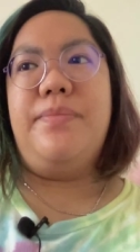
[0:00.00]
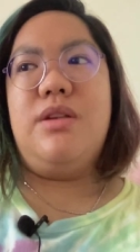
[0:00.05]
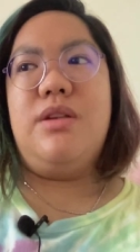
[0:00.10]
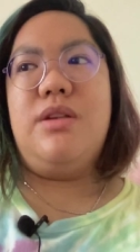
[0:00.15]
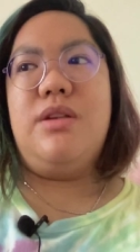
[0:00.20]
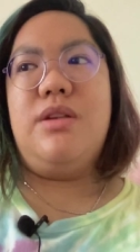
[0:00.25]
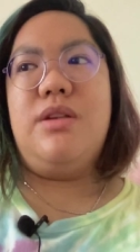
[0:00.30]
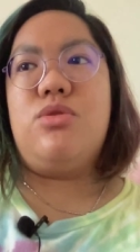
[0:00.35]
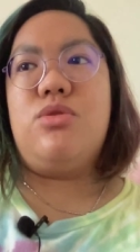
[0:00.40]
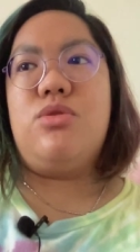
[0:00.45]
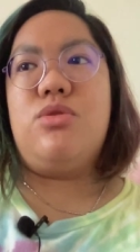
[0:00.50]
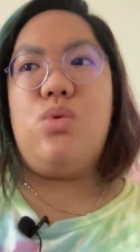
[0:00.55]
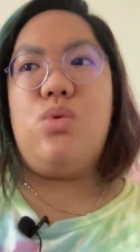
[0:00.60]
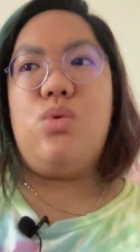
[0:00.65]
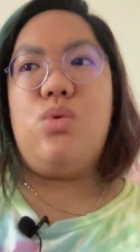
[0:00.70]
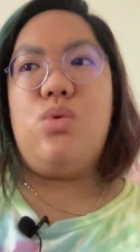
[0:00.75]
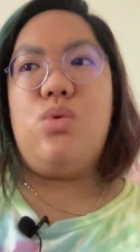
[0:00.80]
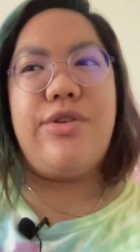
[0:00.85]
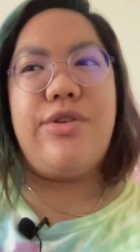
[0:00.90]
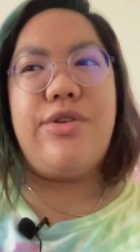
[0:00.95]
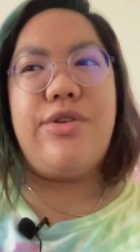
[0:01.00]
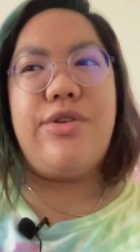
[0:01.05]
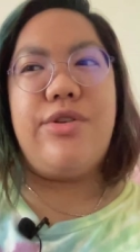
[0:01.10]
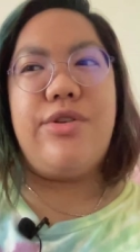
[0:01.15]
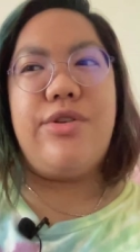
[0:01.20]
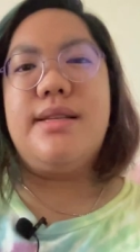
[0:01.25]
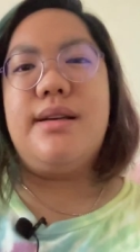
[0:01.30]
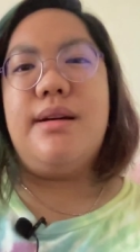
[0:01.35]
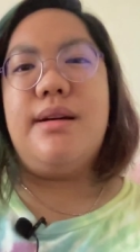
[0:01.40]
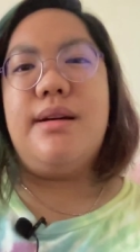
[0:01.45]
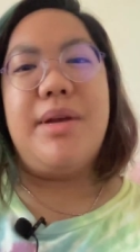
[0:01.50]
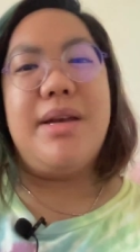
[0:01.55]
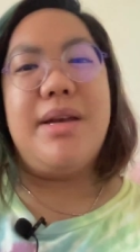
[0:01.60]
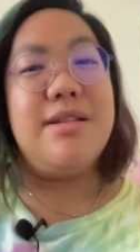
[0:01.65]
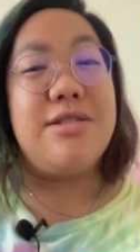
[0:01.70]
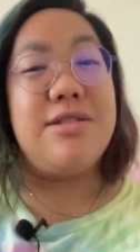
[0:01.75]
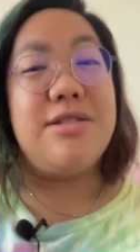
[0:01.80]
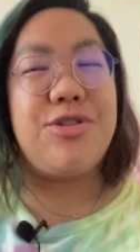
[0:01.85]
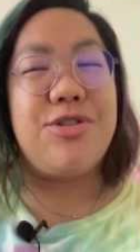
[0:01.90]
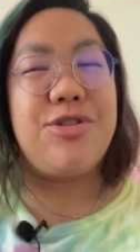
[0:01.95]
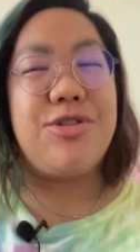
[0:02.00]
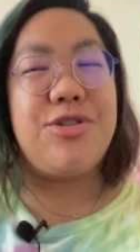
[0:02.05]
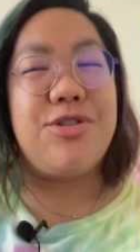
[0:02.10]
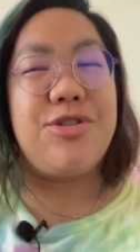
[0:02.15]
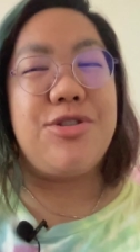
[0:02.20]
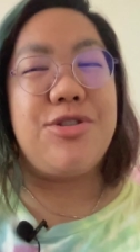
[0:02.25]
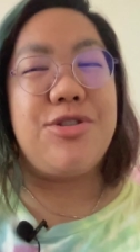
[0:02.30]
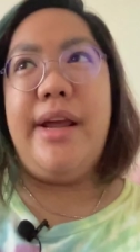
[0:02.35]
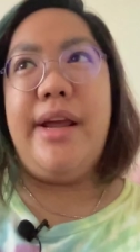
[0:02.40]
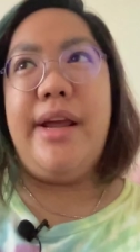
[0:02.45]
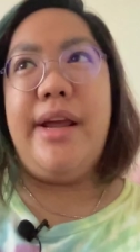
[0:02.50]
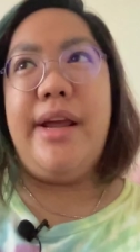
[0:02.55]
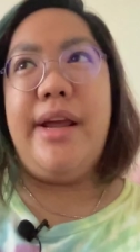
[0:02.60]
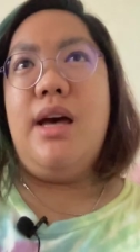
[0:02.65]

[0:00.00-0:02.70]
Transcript: stories, history,